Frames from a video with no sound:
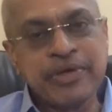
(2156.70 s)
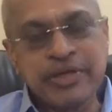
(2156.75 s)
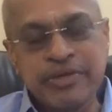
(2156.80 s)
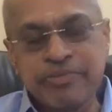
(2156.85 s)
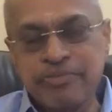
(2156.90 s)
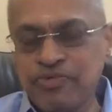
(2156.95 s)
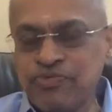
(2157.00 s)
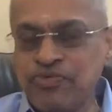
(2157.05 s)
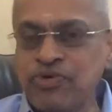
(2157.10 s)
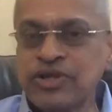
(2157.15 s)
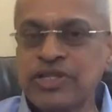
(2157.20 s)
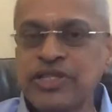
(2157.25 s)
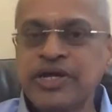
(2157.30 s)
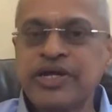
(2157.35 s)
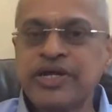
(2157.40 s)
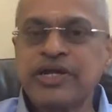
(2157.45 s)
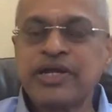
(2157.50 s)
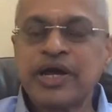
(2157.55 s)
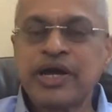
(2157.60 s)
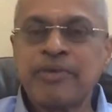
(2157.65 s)
Before
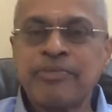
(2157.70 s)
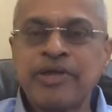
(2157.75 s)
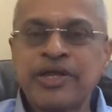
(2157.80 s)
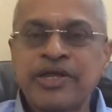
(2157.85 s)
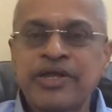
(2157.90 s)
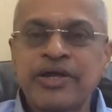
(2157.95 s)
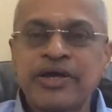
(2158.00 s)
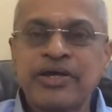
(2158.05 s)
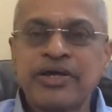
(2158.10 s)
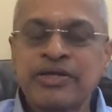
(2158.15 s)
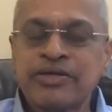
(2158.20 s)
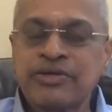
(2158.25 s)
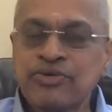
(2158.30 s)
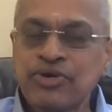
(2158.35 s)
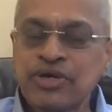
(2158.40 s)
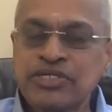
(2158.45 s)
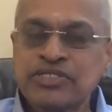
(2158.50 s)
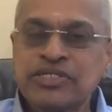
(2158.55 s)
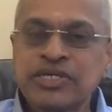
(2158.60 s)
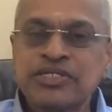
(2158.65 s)
that,
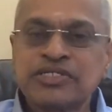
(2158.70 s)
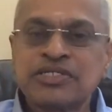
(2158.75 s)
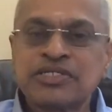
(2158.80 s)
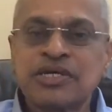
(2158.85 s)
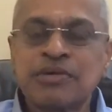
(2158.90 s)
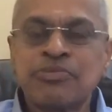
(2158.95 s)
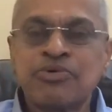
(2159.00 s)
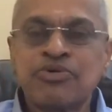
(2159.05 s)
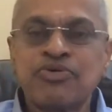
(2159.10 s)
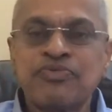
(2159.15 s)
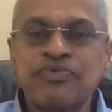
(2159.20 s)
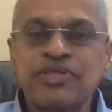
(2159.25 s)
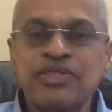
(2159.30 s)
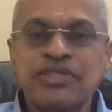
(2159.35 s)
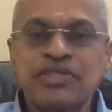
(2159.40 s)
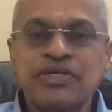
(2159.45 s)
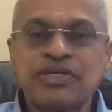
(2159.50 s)
US has come out with